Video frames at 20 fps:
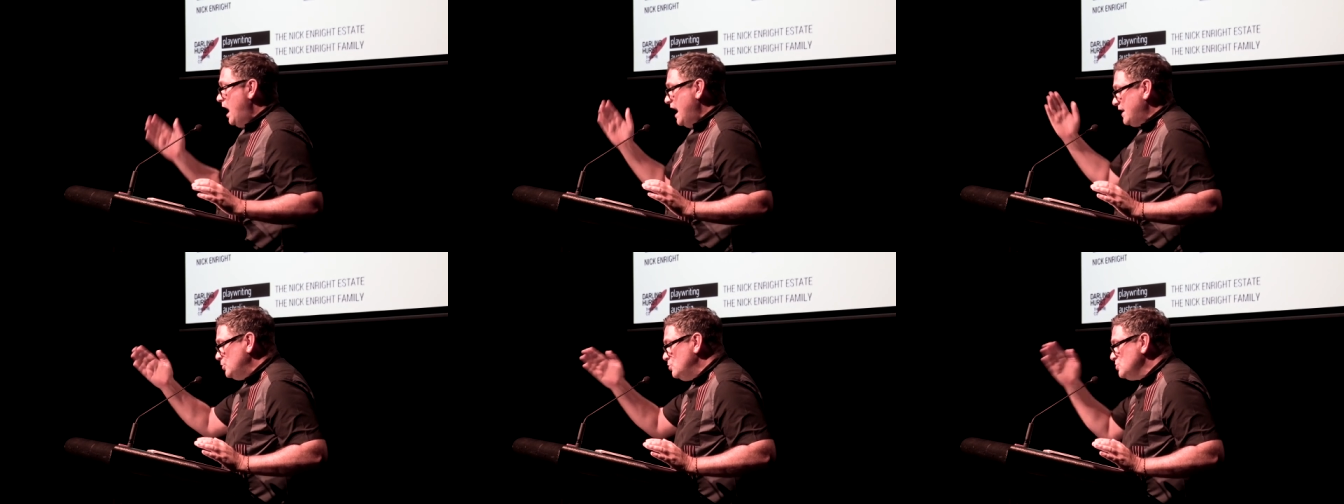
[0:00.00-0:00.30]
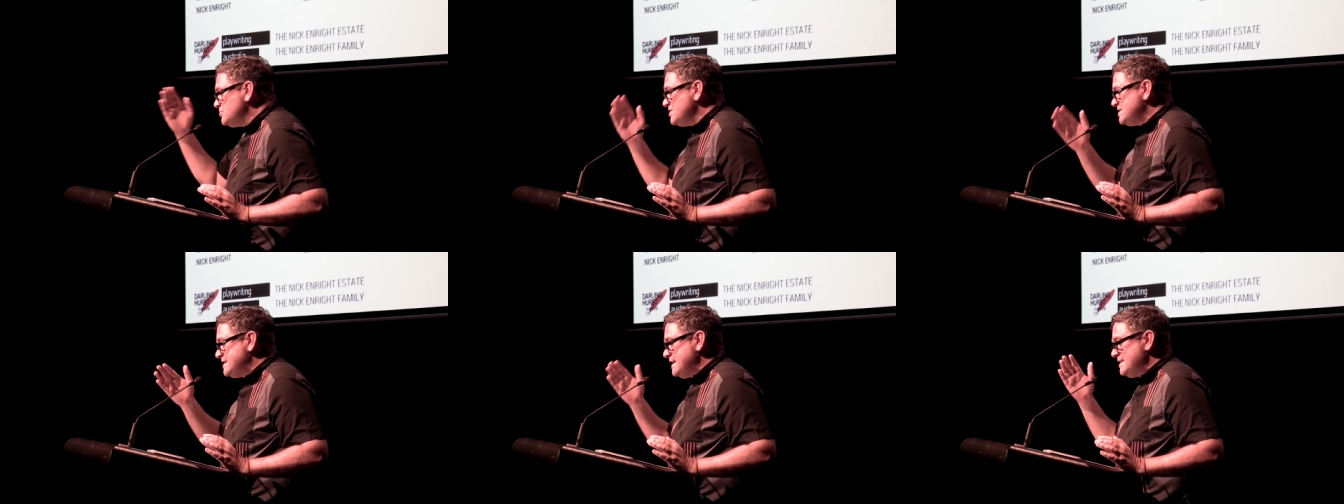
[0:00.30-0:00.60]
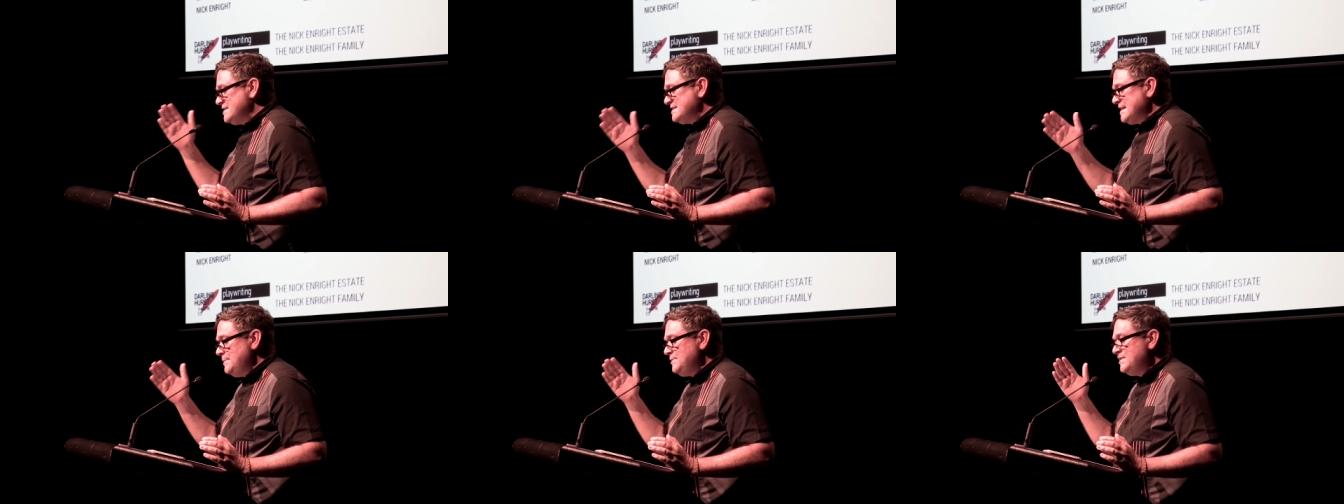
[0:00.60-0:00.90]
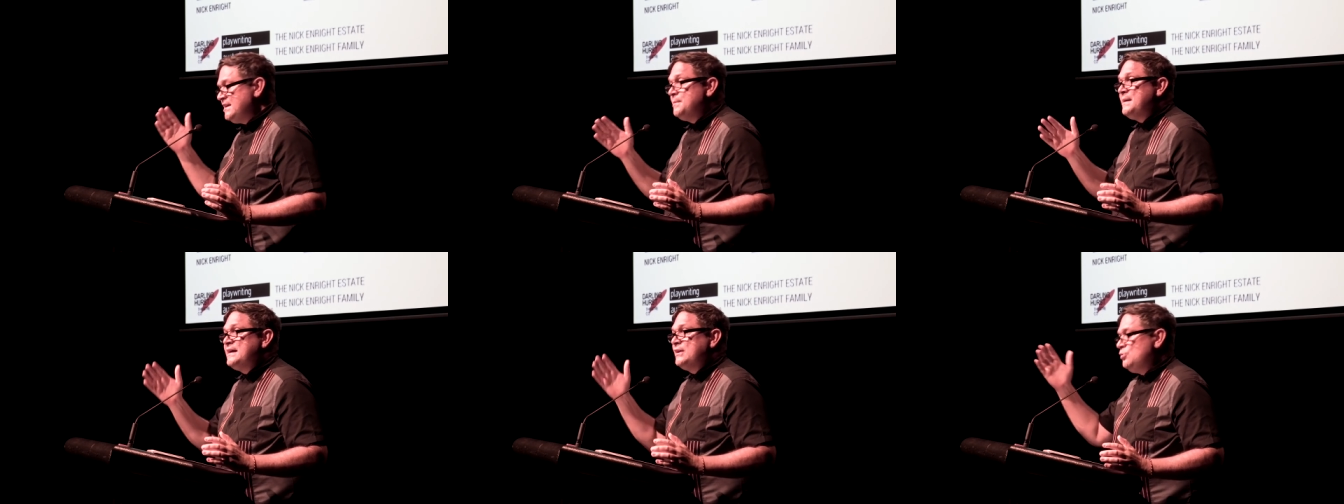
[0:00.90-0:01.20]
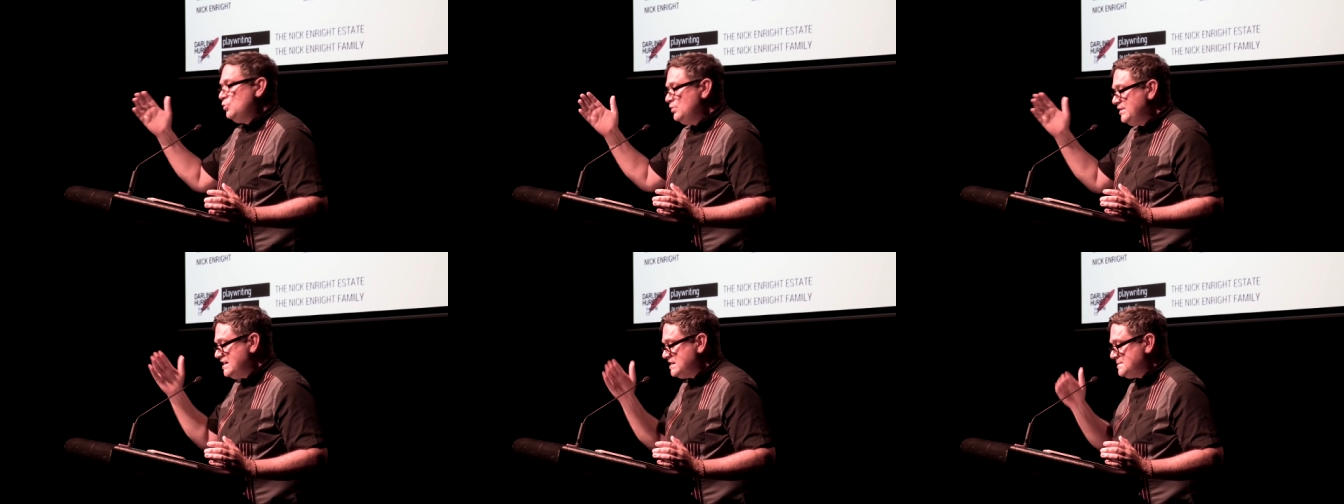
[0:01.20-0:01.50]
I can also say the same thing about
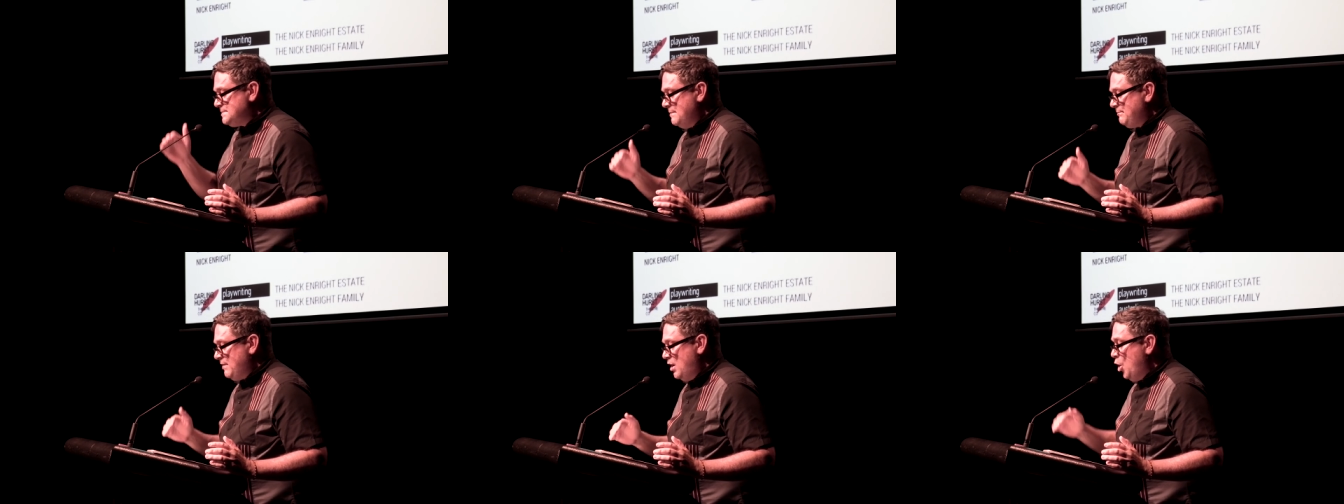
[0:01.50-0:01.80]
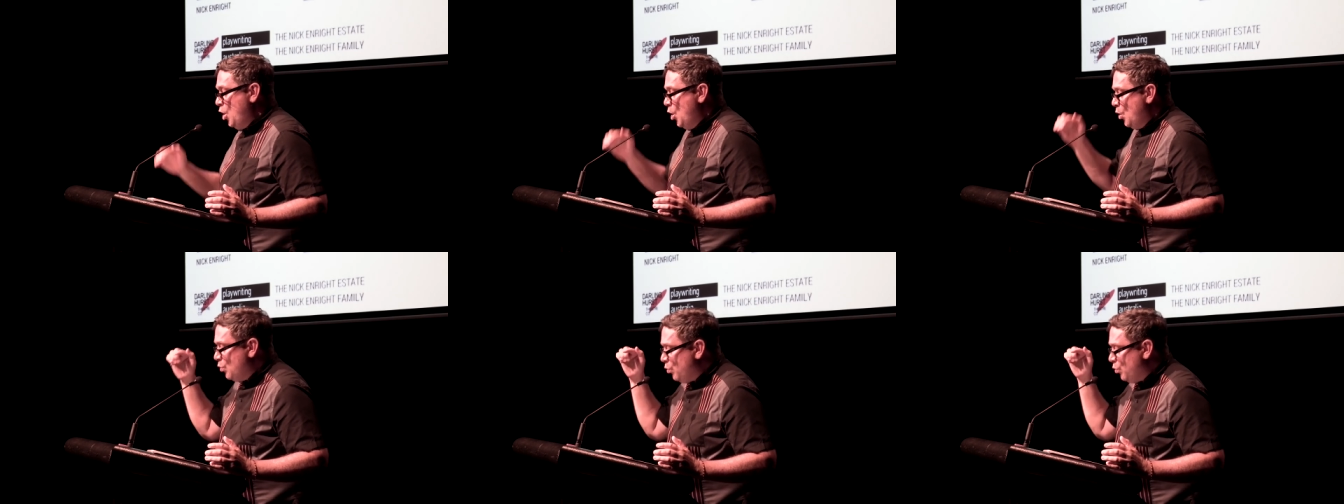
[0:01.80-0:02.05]
an audience member.